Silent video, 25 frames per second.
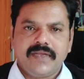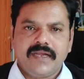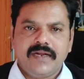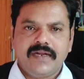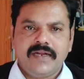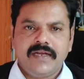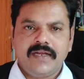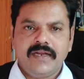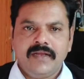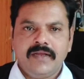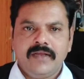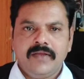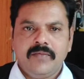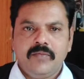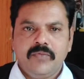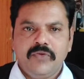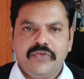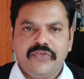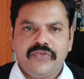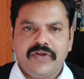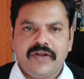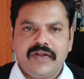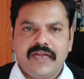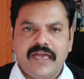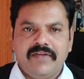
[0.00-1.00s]
under
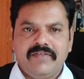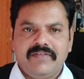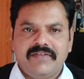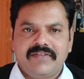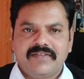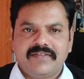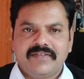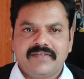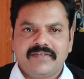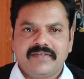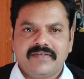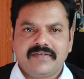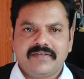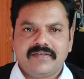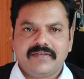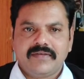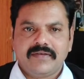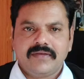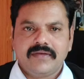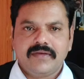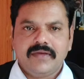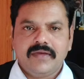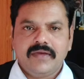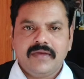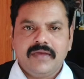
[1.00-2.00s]
mutual divorce.
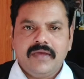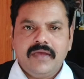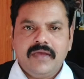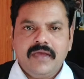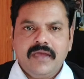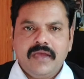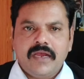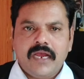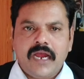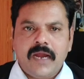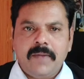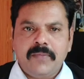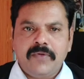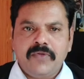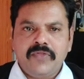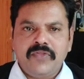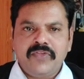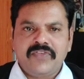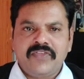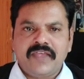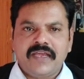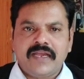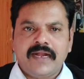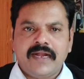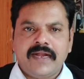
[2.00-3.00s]
Come to the
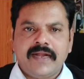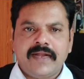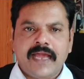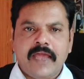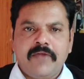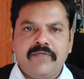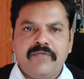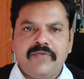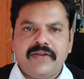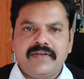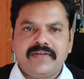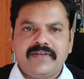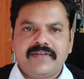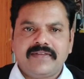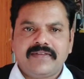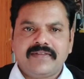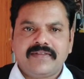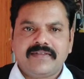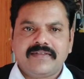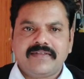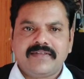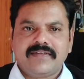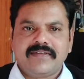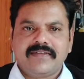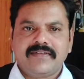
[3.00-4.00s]
second type,
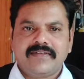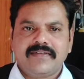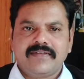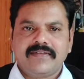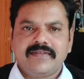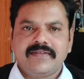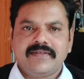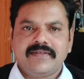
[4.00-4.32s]
friends.